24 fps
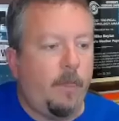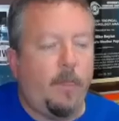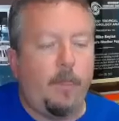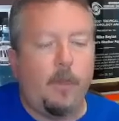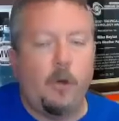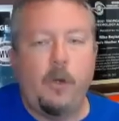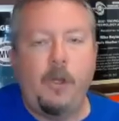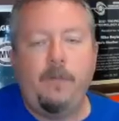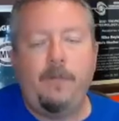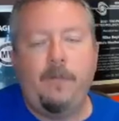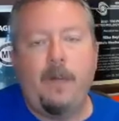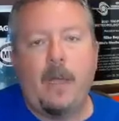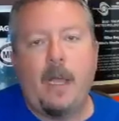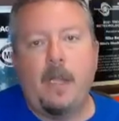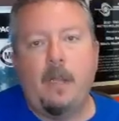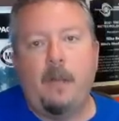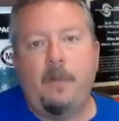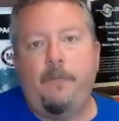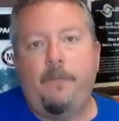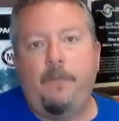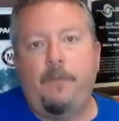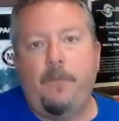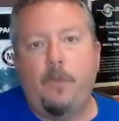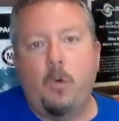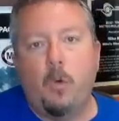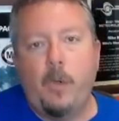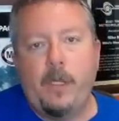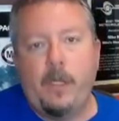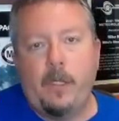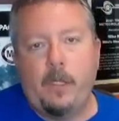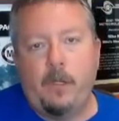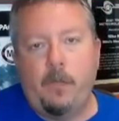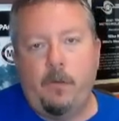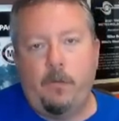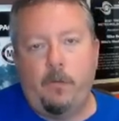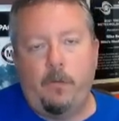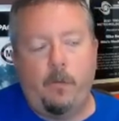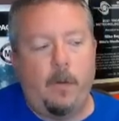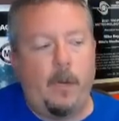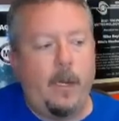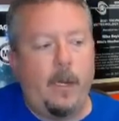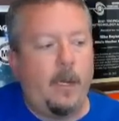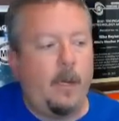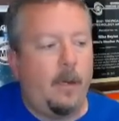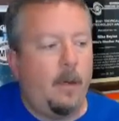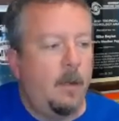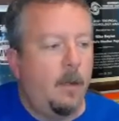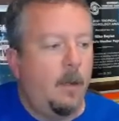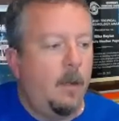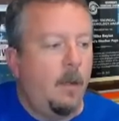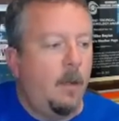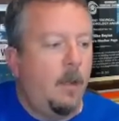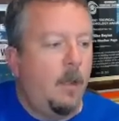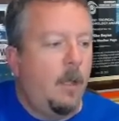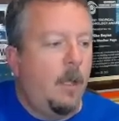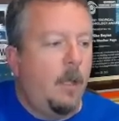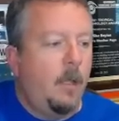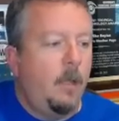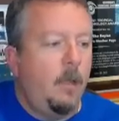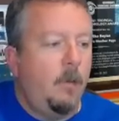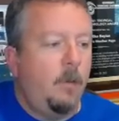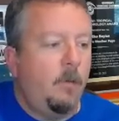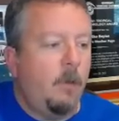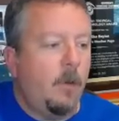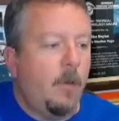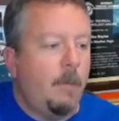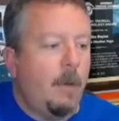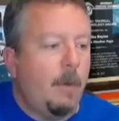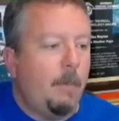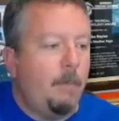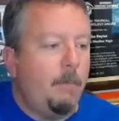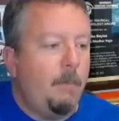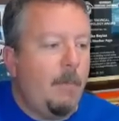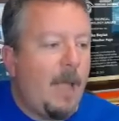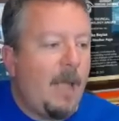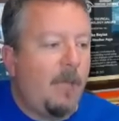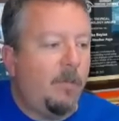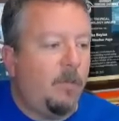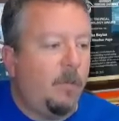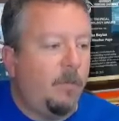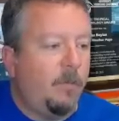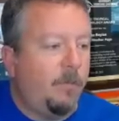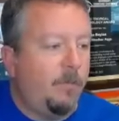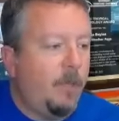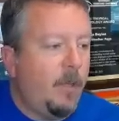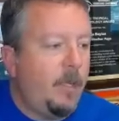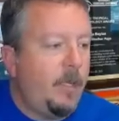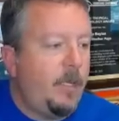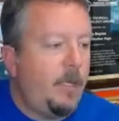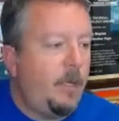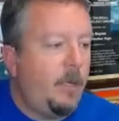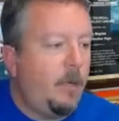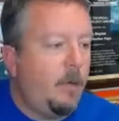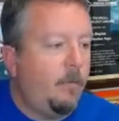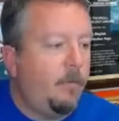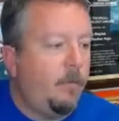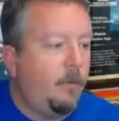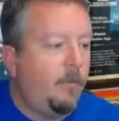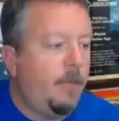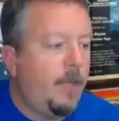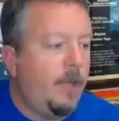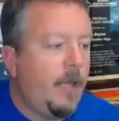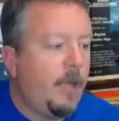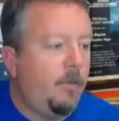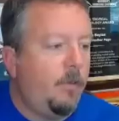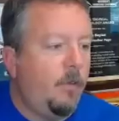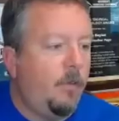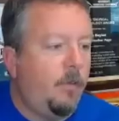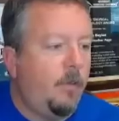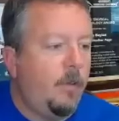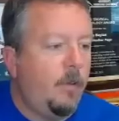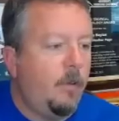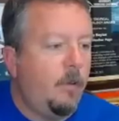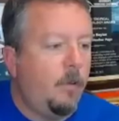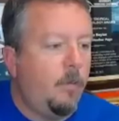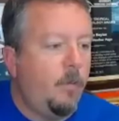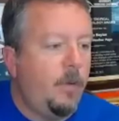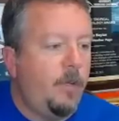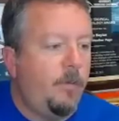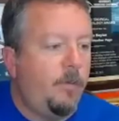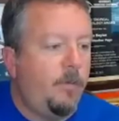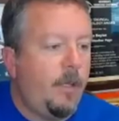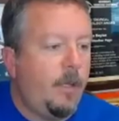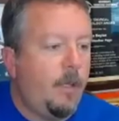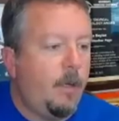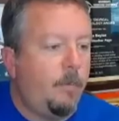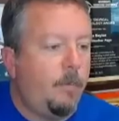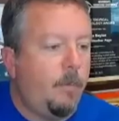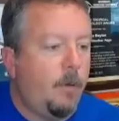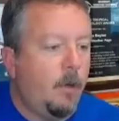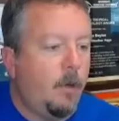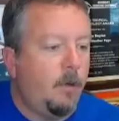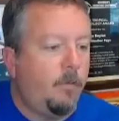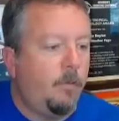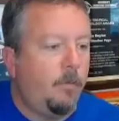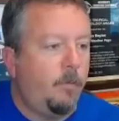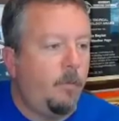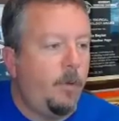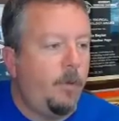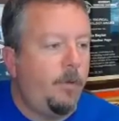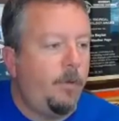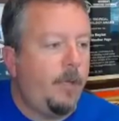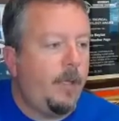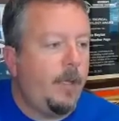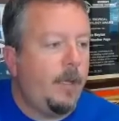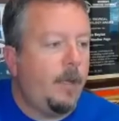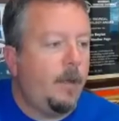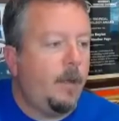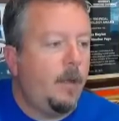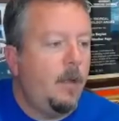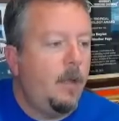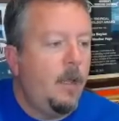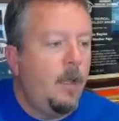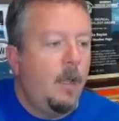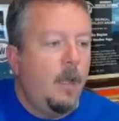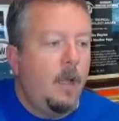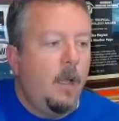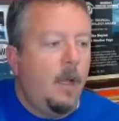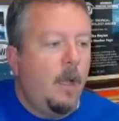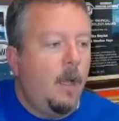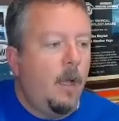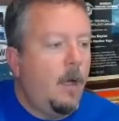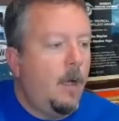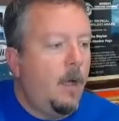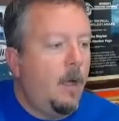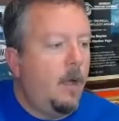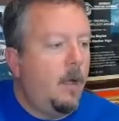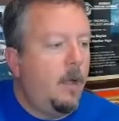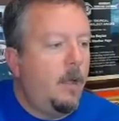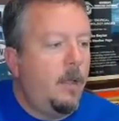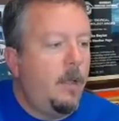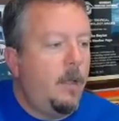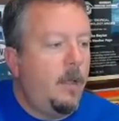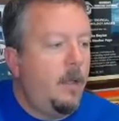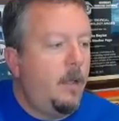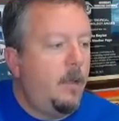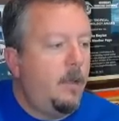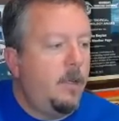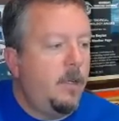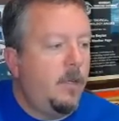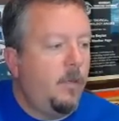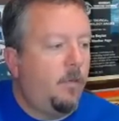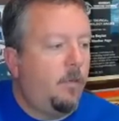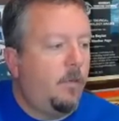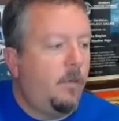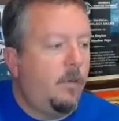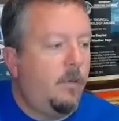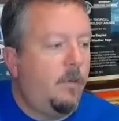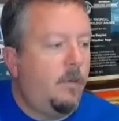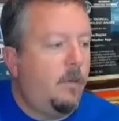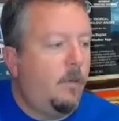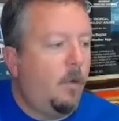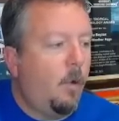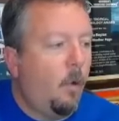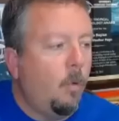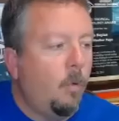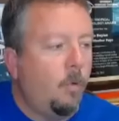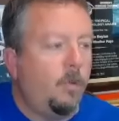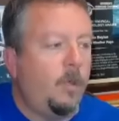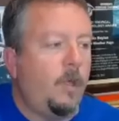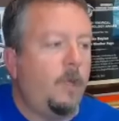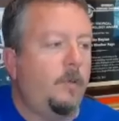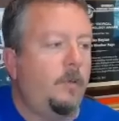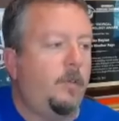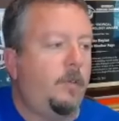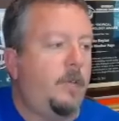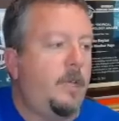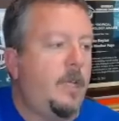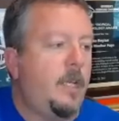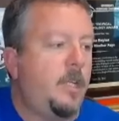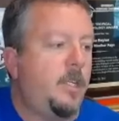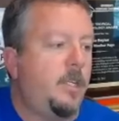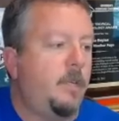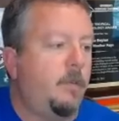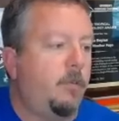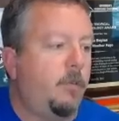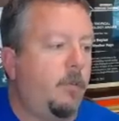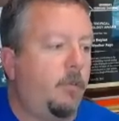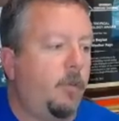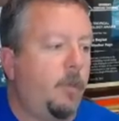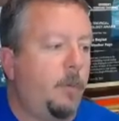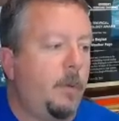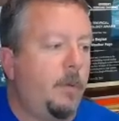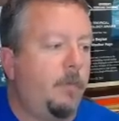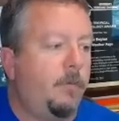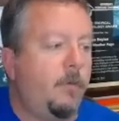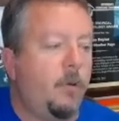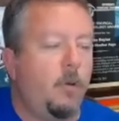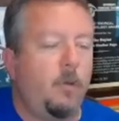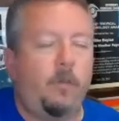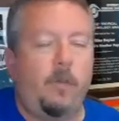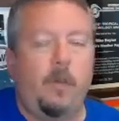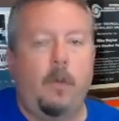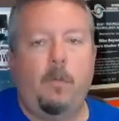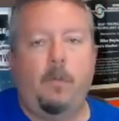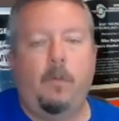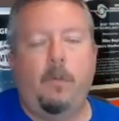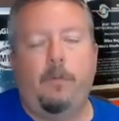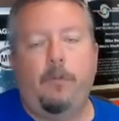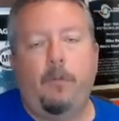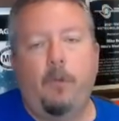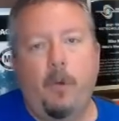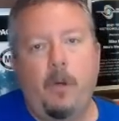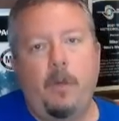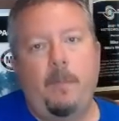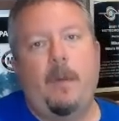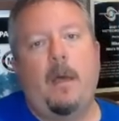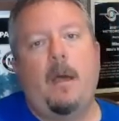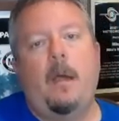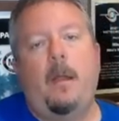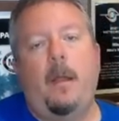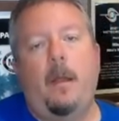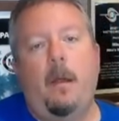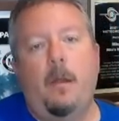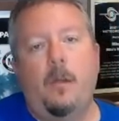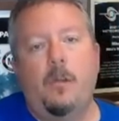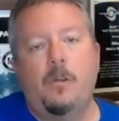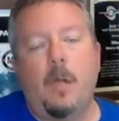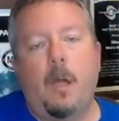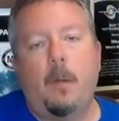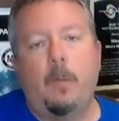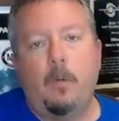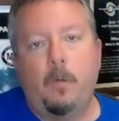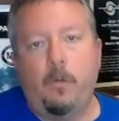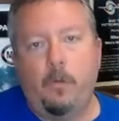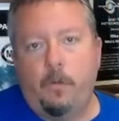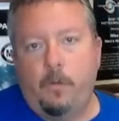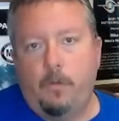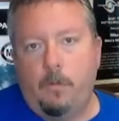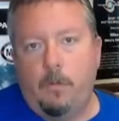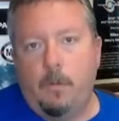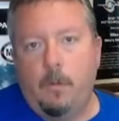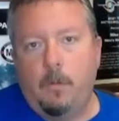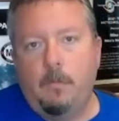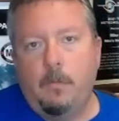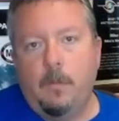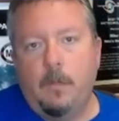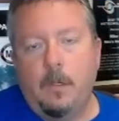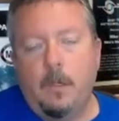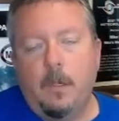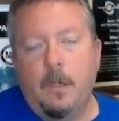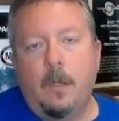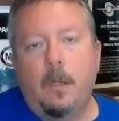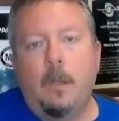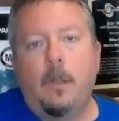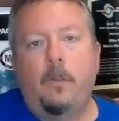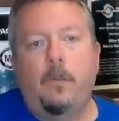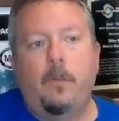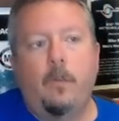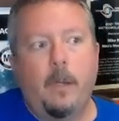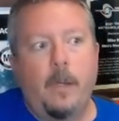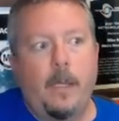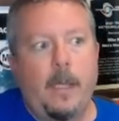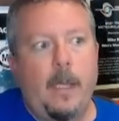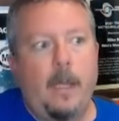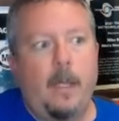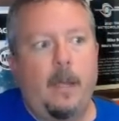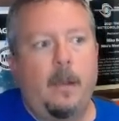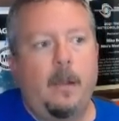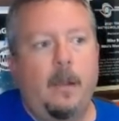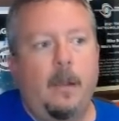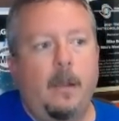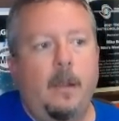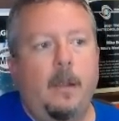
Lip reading: 35 to 40 inches of rain. You talk about massive flooding here for Texas and the Louisiana, parts of Louisiana. Just total devastation for so many folks. And it was a 40-mile-an-hour tropical storm. So, again,